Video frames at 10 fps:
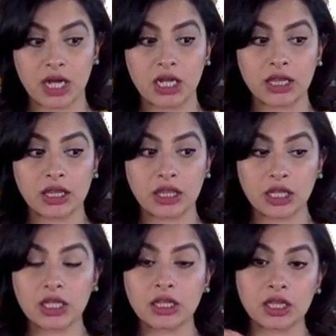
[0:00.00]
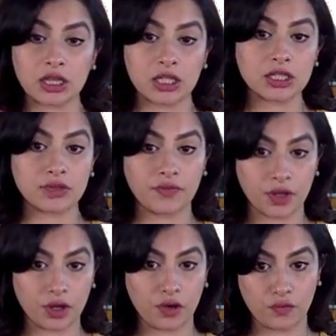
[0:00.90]
And I think that this
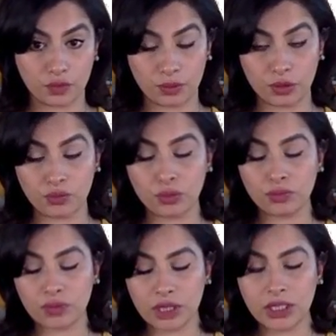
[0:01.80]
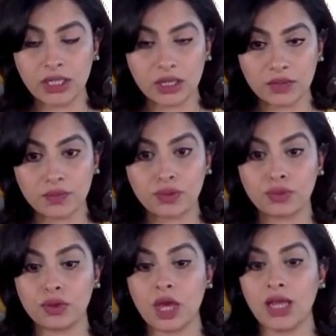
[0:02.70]
Virgo full moon will really give
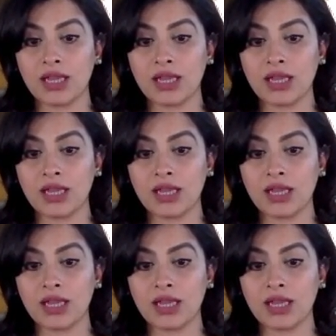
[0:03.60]
you